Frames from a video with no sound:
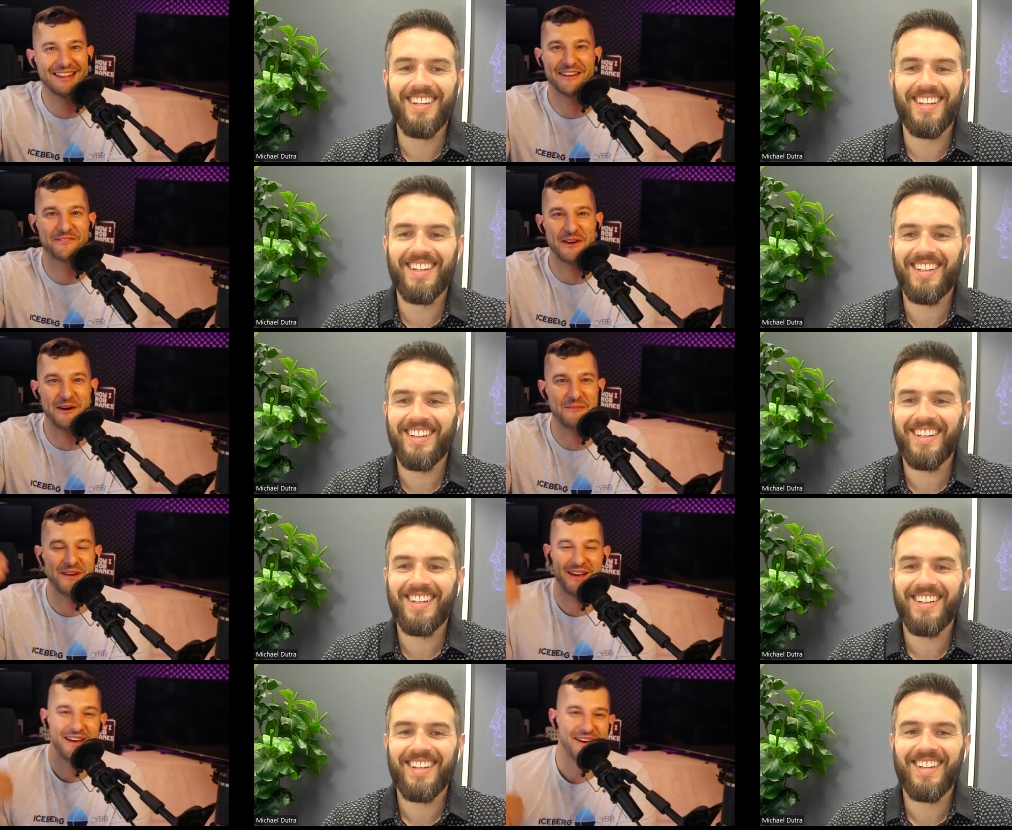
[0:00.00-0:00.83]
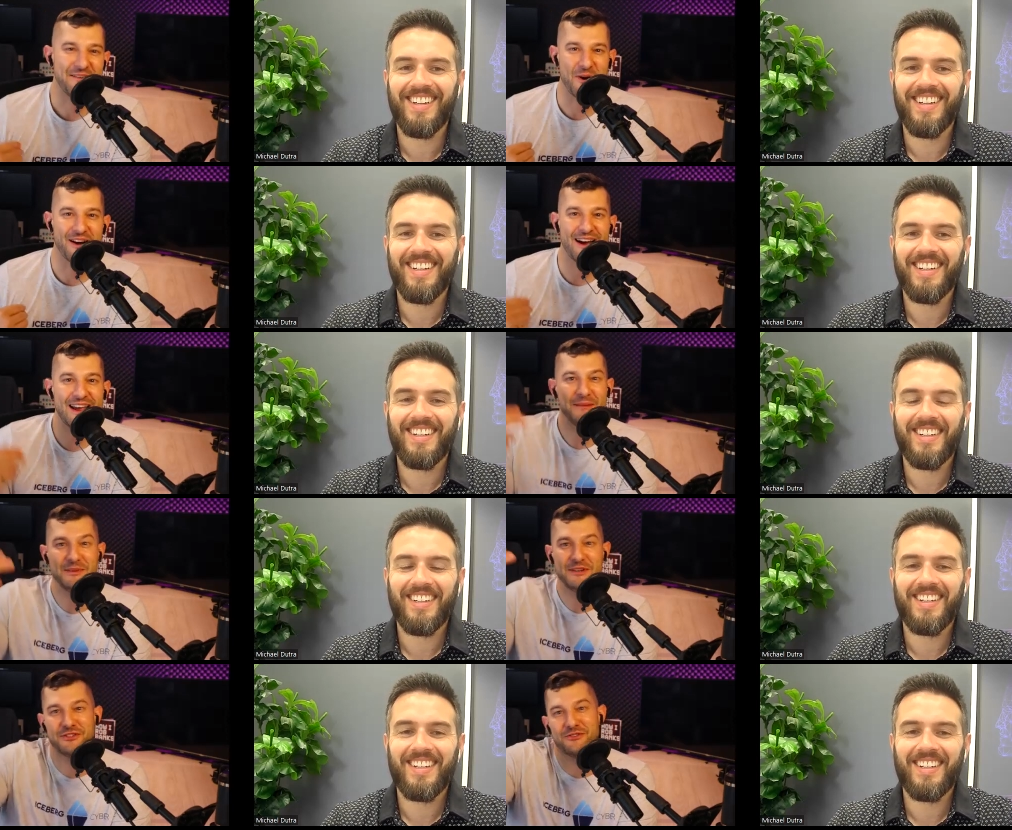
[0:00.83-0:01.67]
Speaker 1: from yeah. where I am
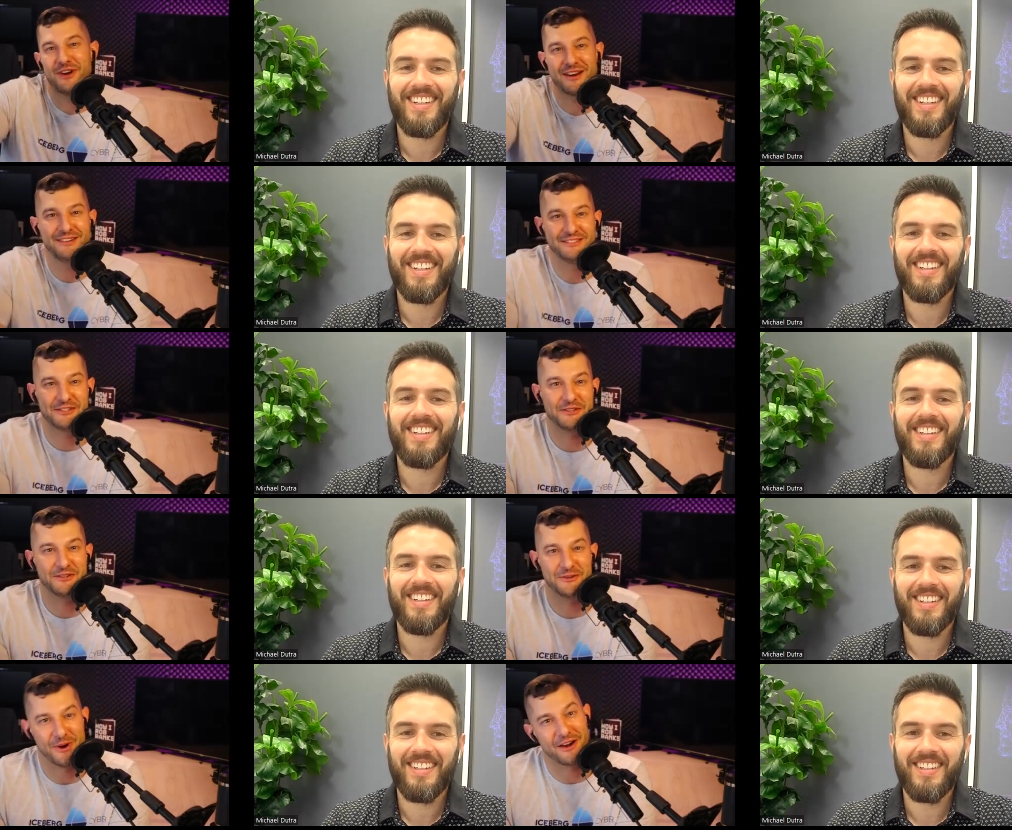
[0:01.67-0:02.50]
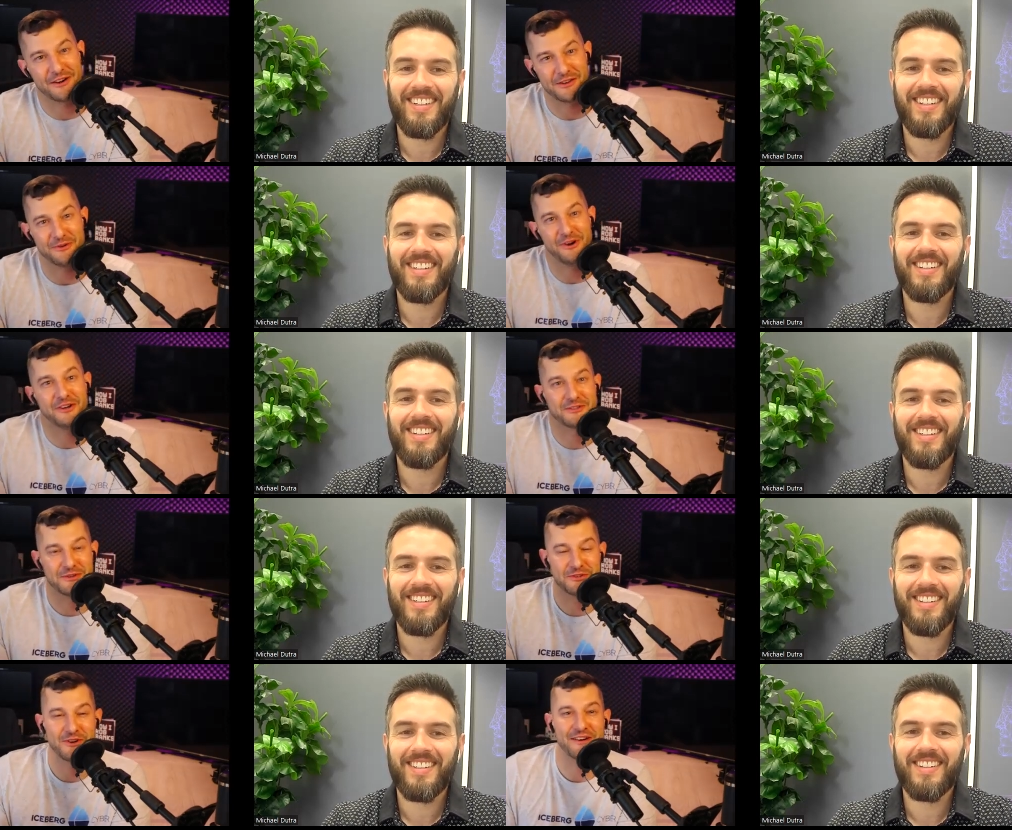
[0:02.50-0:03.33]
in Toronto to where are you? Also in
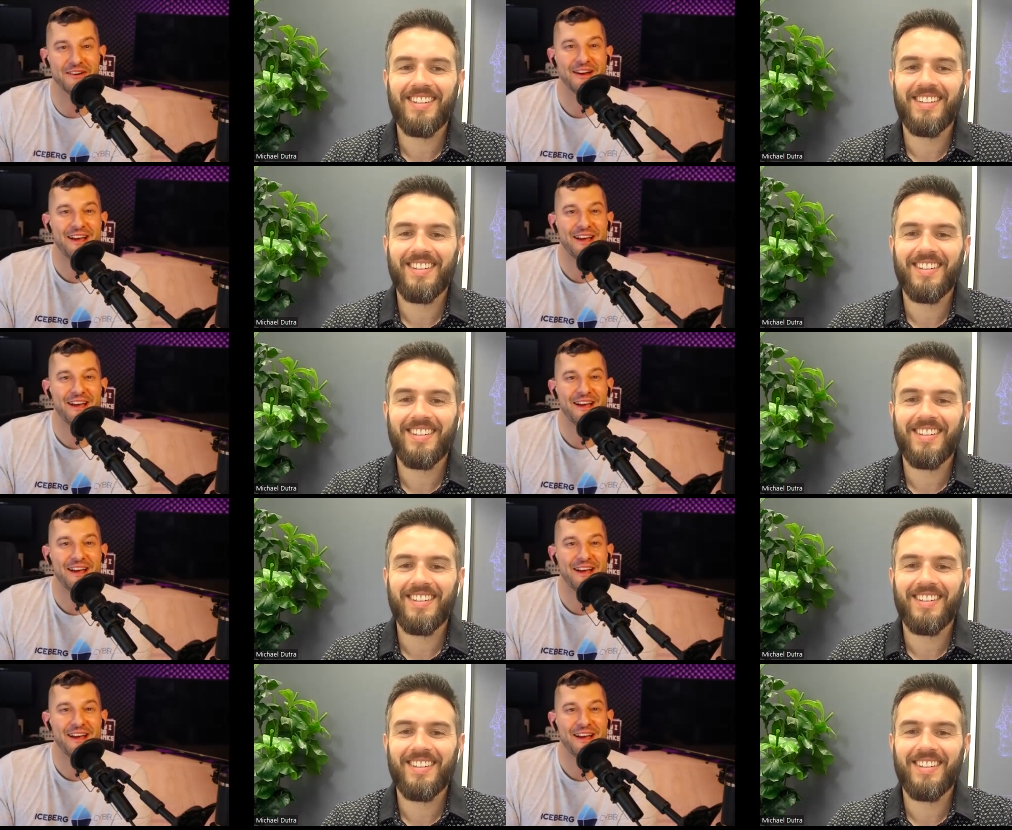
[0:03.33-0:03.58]
Toronto.